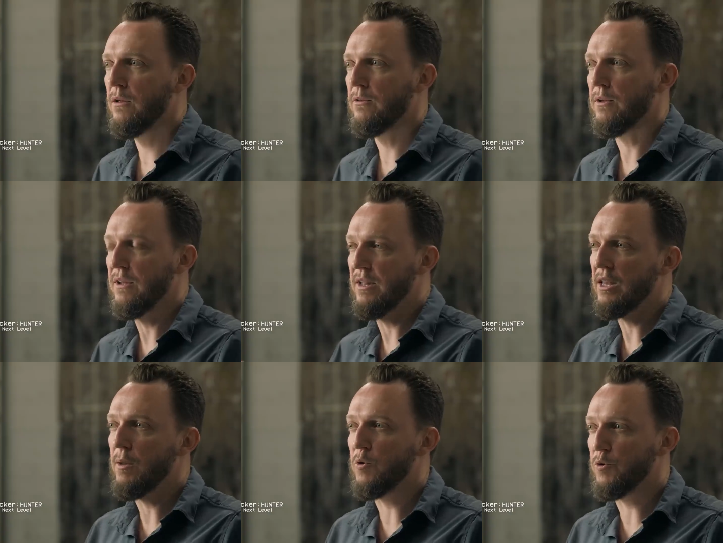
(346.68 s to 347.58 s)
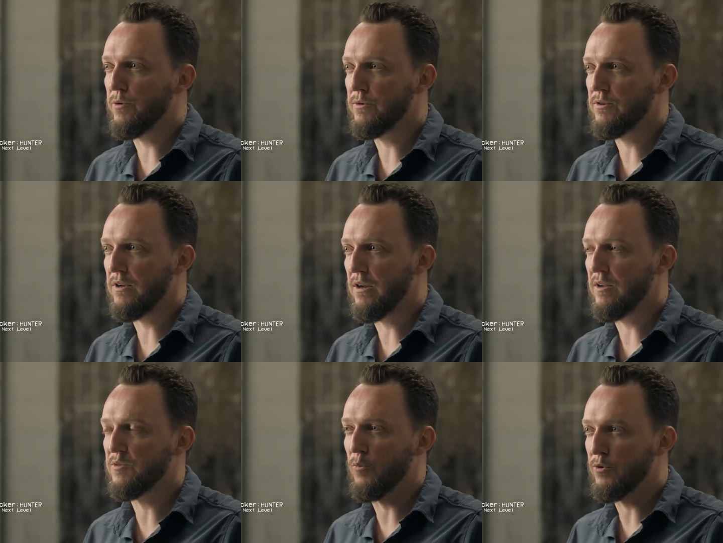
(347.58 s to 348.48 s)
The in-game currency
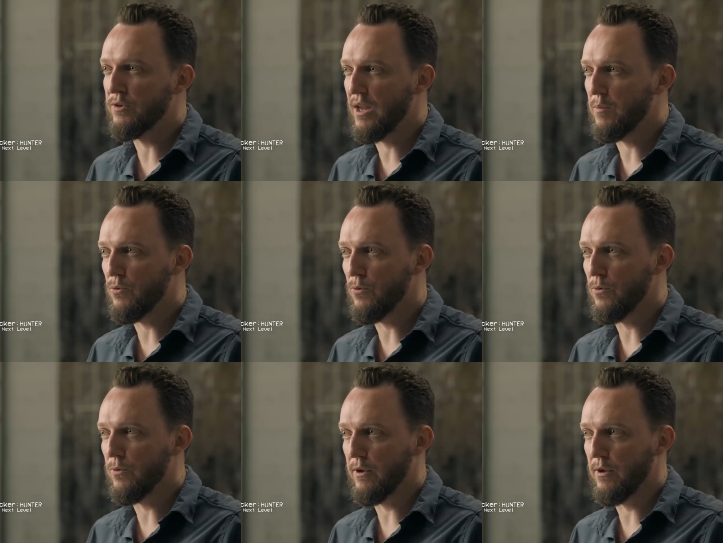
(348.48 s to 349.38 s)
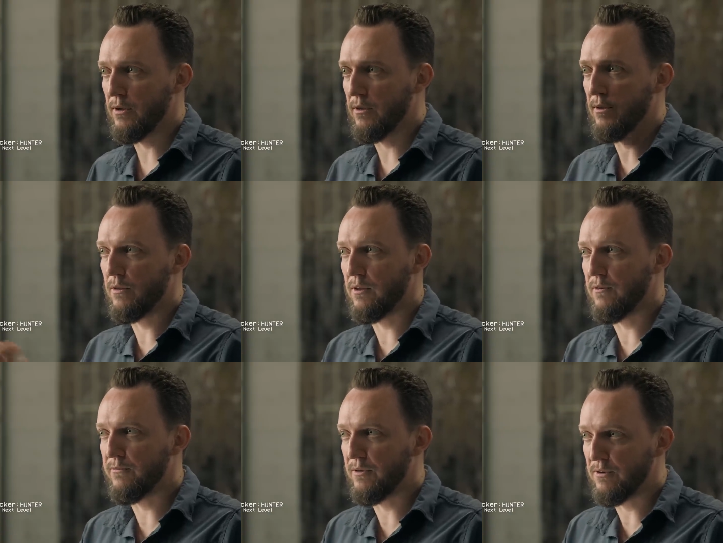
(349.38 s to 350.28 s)
is more stable than
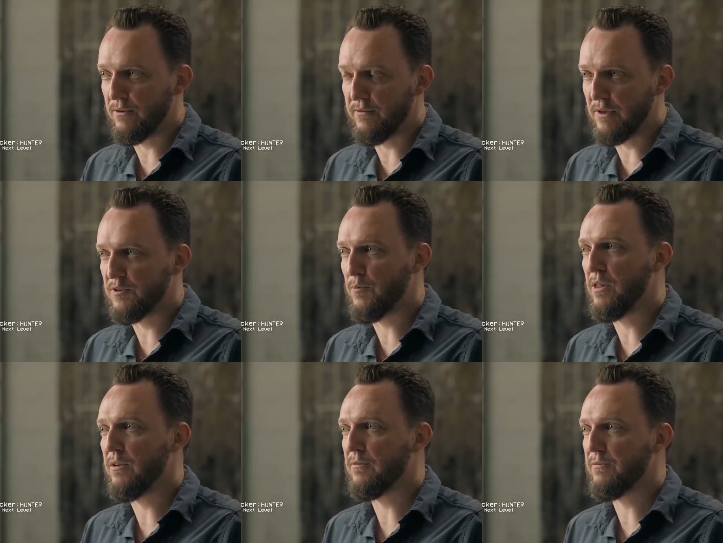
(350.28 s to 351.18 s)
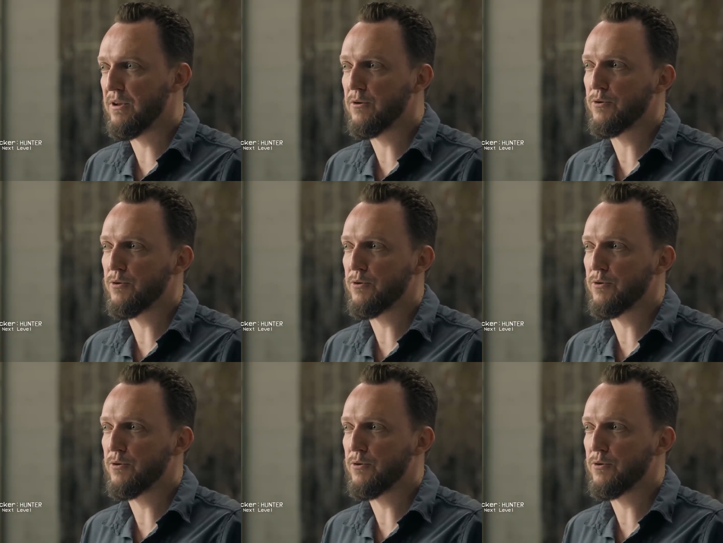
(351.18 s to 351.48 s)
the Venezuelan fiat